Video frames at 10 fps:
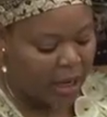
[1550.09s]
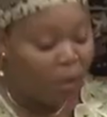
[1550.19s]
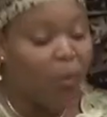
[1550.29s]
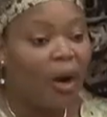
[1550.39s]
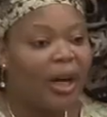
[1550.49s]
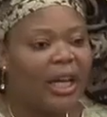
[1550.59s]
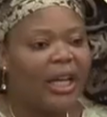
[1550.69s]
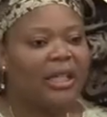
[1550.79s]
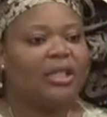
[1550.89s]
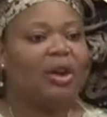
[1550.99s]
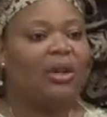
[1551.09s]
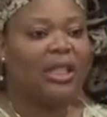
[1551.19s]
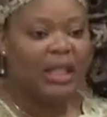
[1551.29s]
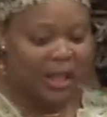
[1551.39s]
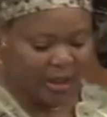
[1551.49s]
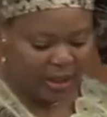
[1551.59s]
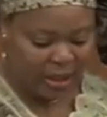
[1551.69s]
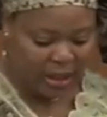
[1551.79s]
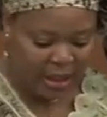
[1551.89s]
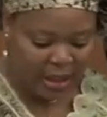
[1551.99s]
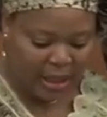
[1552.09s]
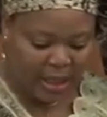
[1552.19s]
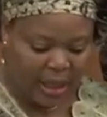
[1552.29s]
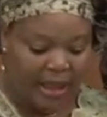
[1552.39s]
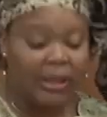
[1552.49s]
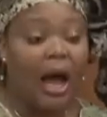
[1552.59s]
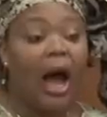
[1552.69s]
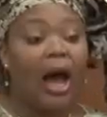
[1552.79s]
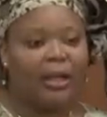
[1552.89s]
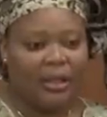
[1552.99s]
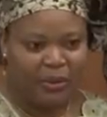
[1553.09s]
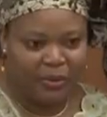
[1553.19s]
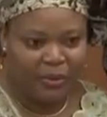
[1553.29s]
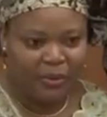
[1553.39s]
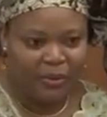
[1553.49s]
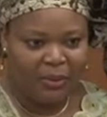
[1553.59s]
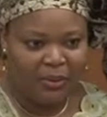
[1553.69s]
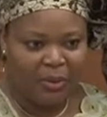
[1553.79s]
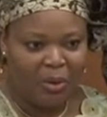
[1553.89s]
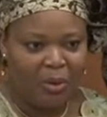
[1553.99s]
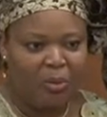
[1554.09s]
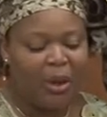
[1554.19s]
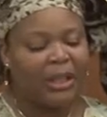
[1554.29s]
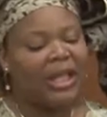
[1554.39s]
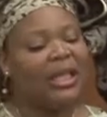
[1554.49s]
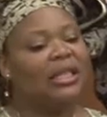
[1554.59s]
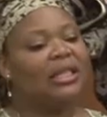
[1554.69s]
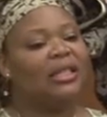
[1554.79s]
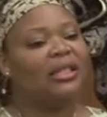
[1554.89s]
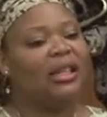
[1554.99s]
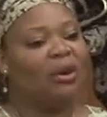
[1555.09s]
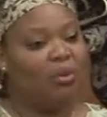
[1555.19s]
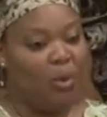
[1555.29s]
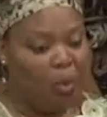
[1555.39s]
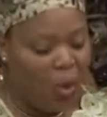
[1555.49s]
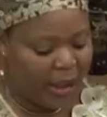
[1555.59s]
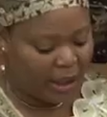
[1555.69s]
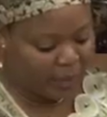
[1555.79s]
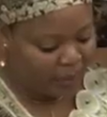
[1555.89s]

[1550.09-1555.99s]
The work is daunting, it's hard, but it's rewarding.